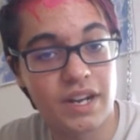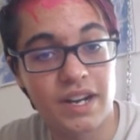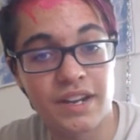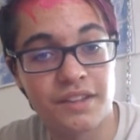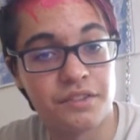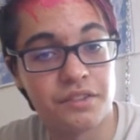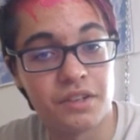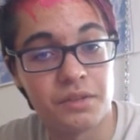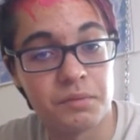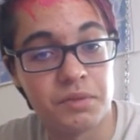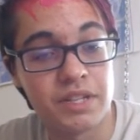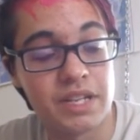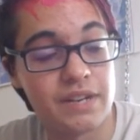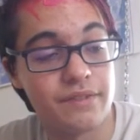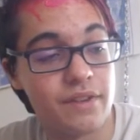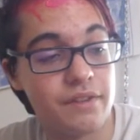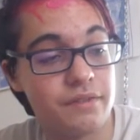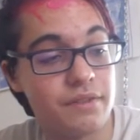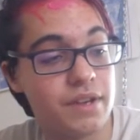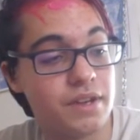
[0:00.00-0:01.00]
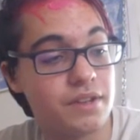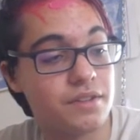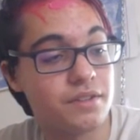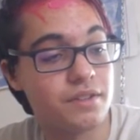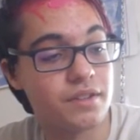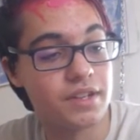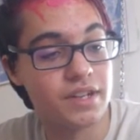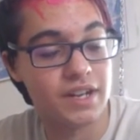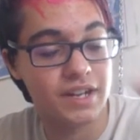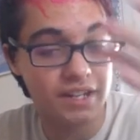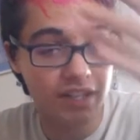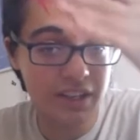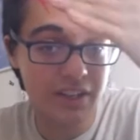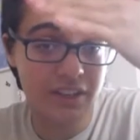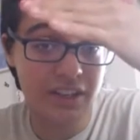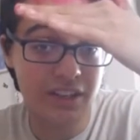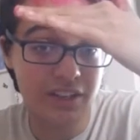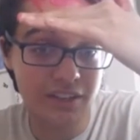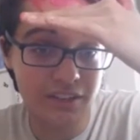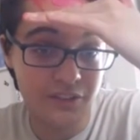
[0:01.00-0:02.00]
I just literally put that on my face. Like, I didn't
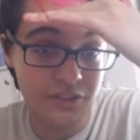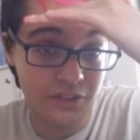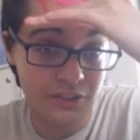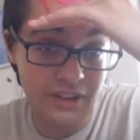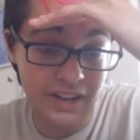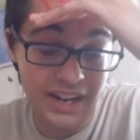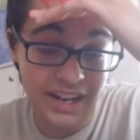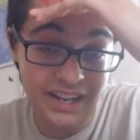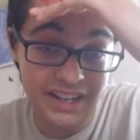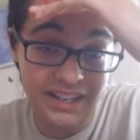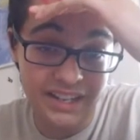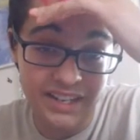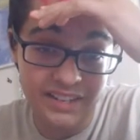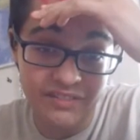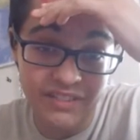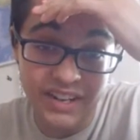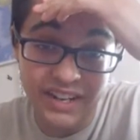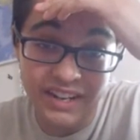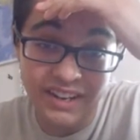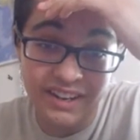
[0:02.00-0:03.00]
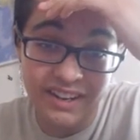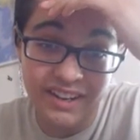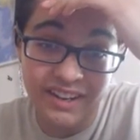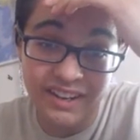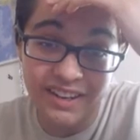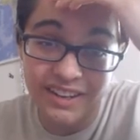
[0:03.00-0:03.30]
even try to get it in my hair.